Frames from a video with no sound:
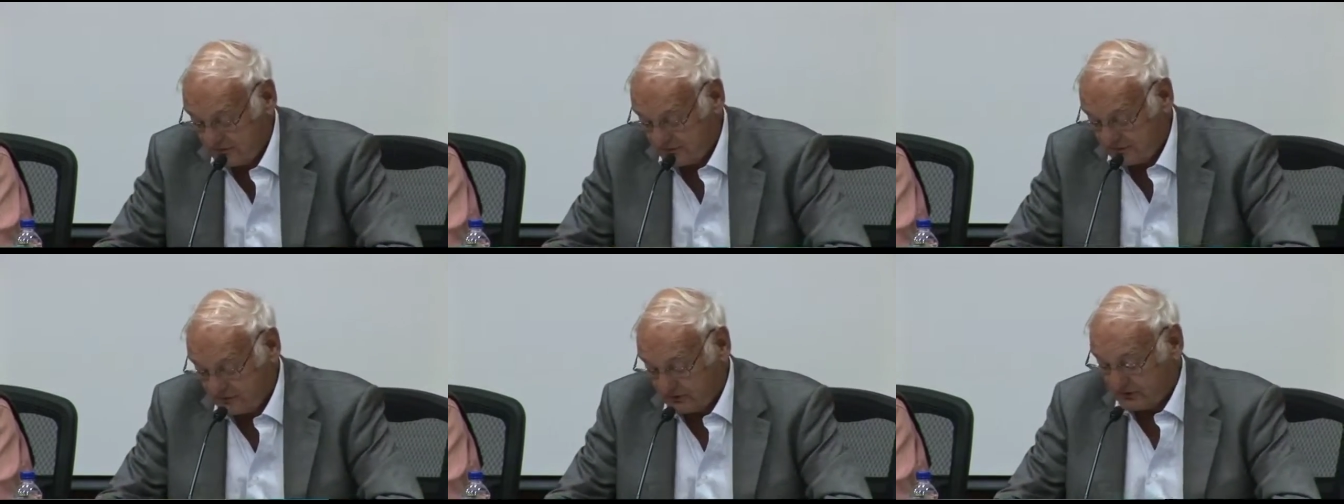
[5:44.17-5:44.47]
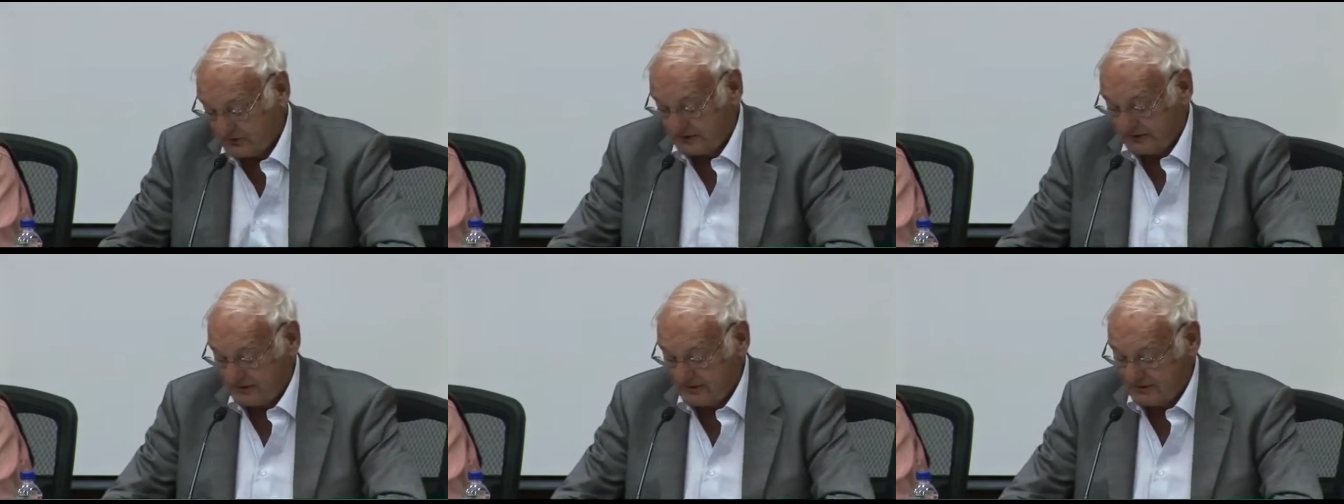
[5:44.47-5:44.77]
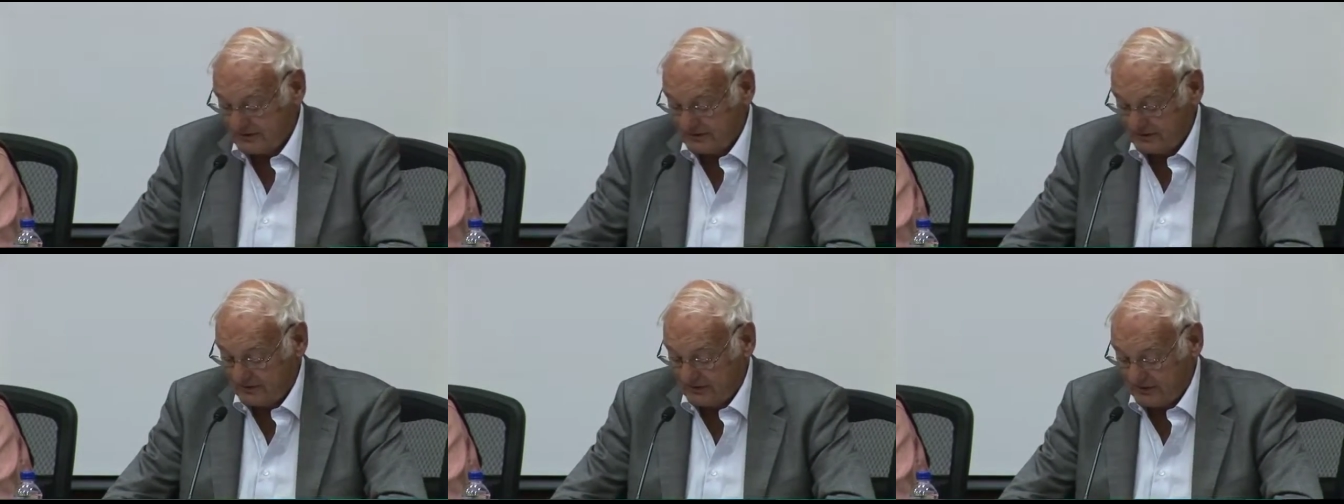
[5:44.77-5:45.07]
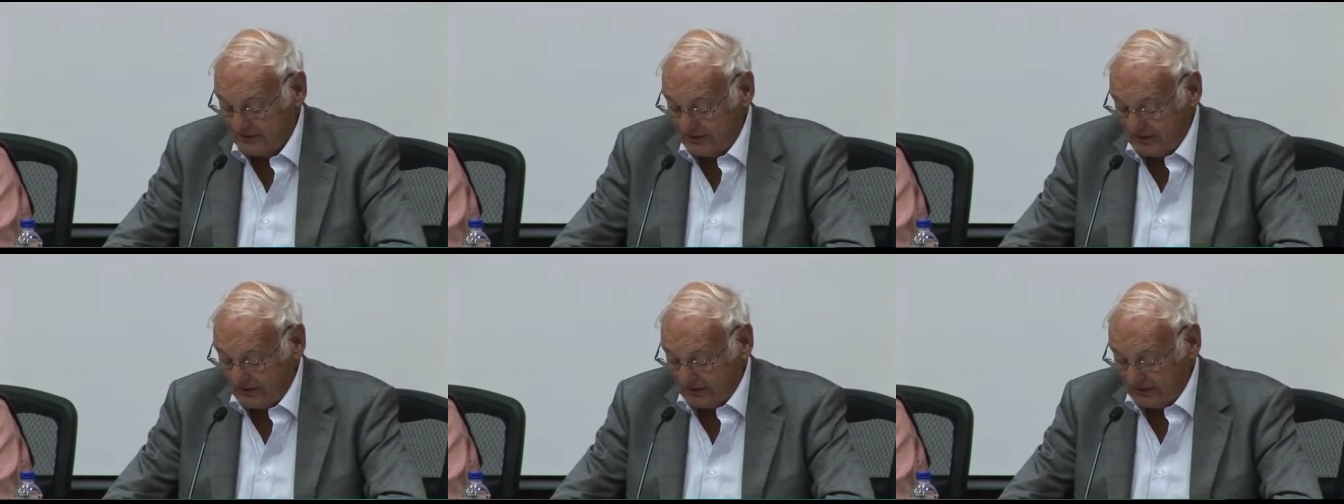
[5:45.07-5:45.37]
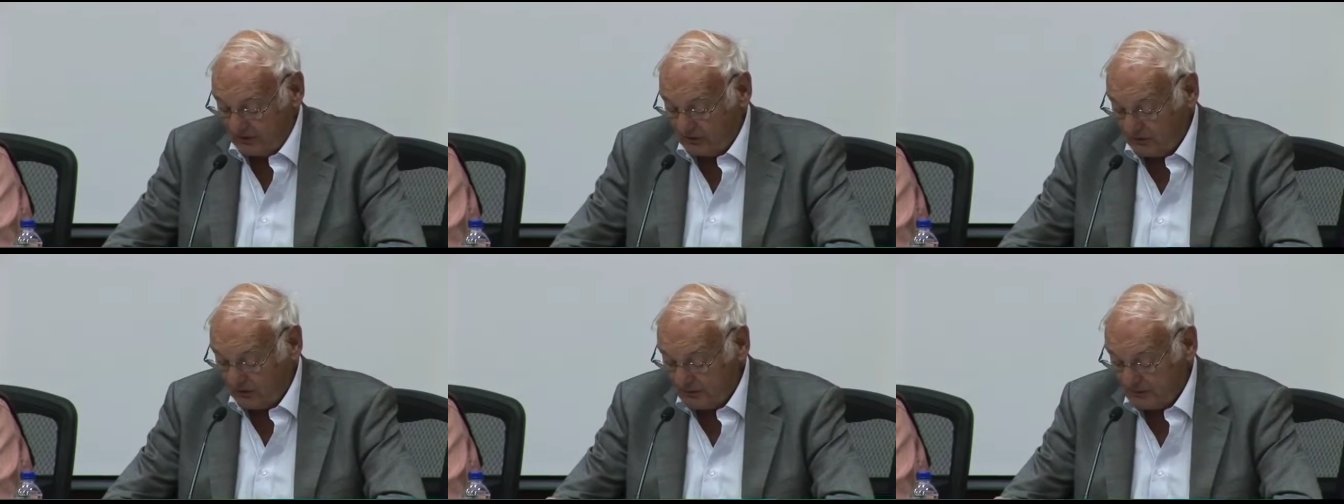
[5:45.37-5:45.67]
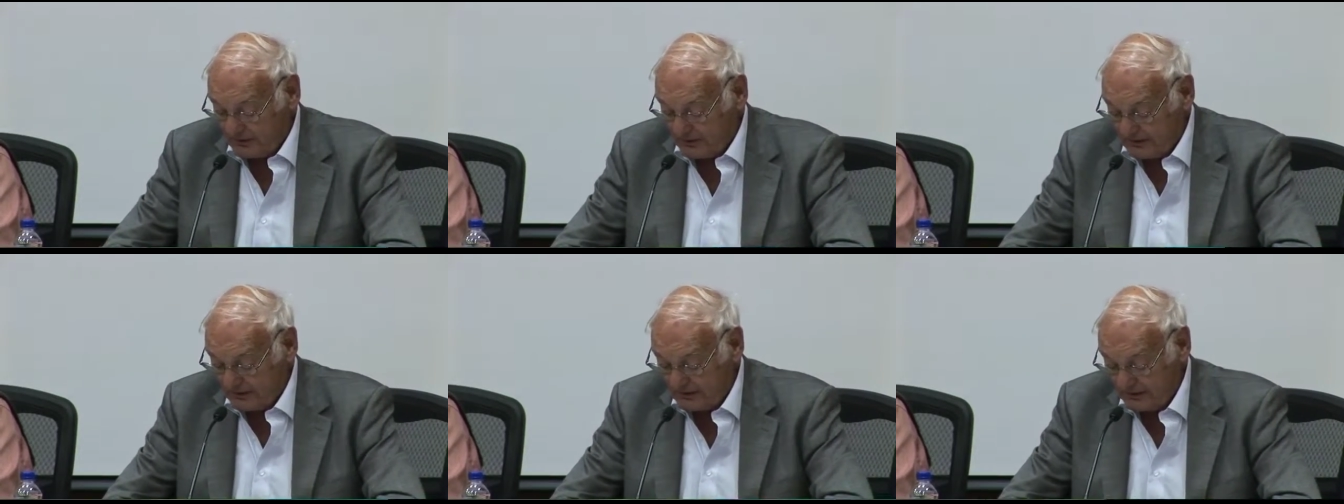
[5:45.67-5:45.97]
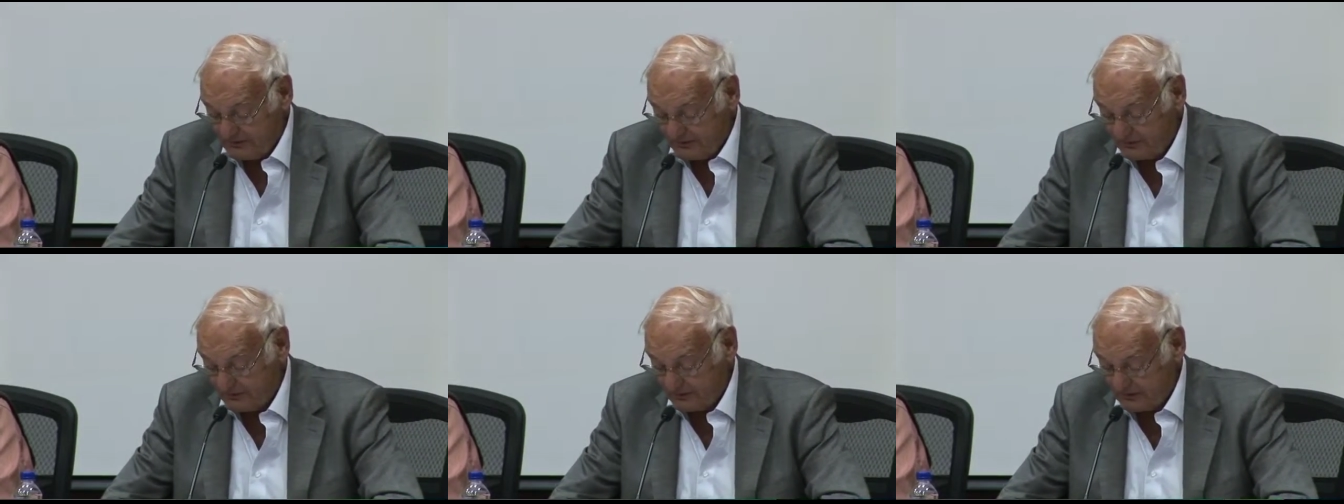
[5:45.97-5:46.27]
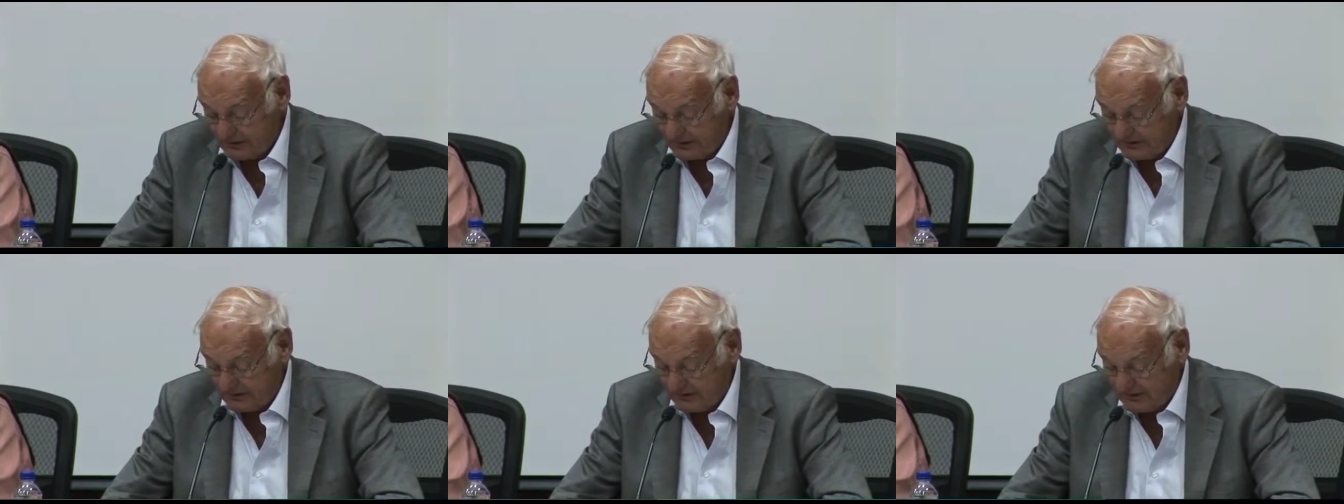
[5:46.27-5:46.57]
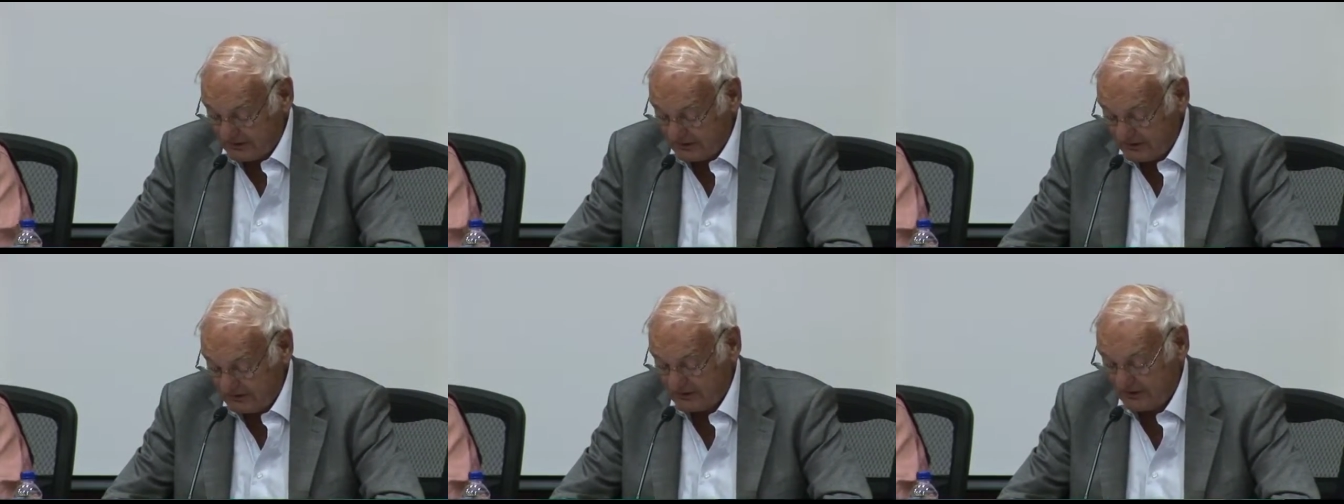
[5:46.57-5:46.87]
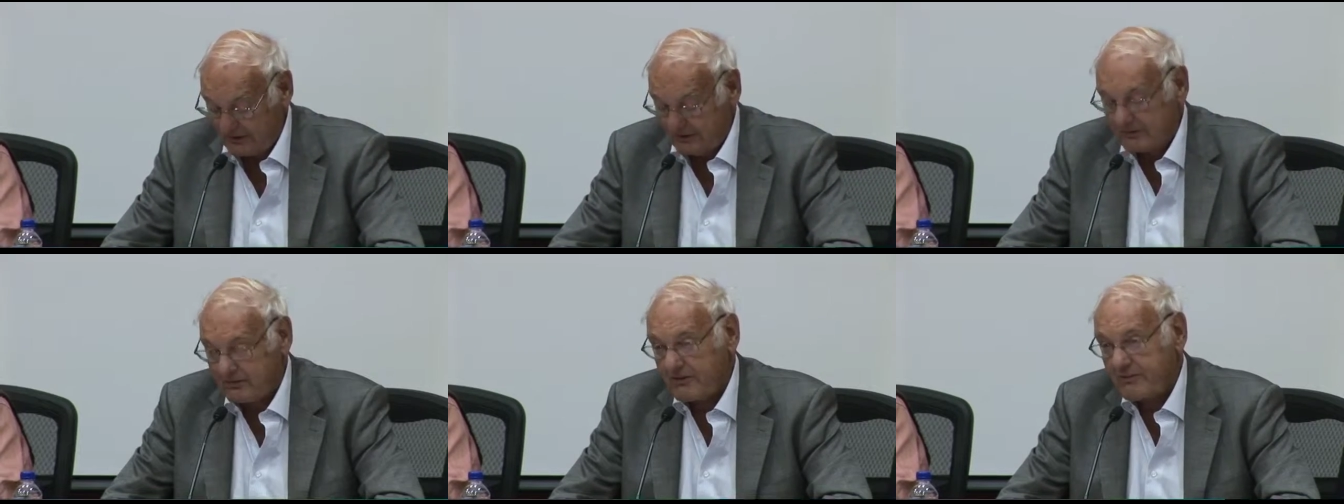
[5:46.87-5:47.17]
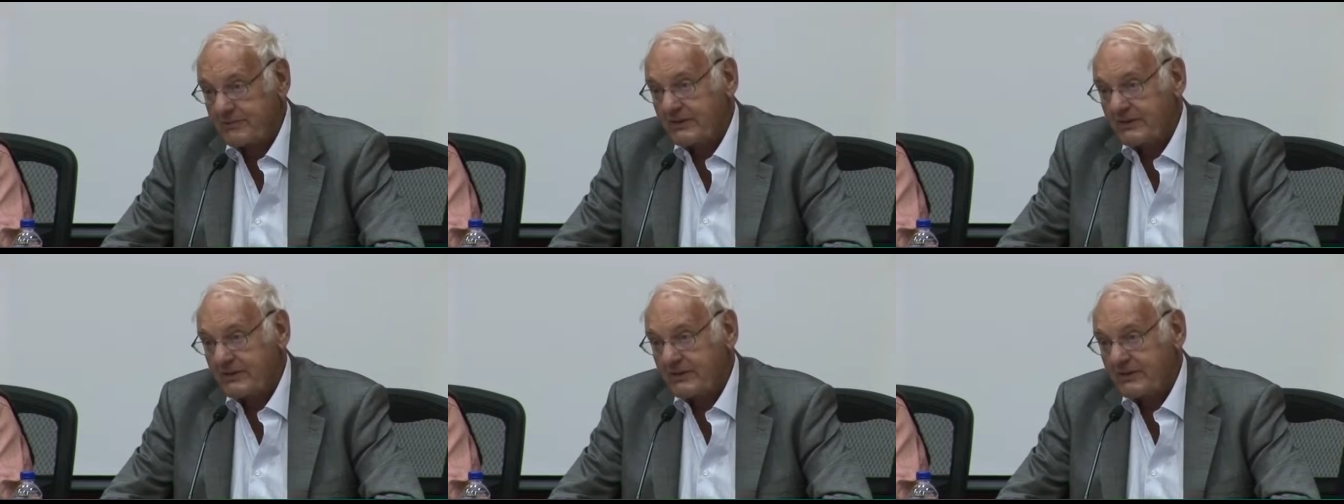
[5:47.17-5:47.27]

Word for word: for instance. Cooperatives existed.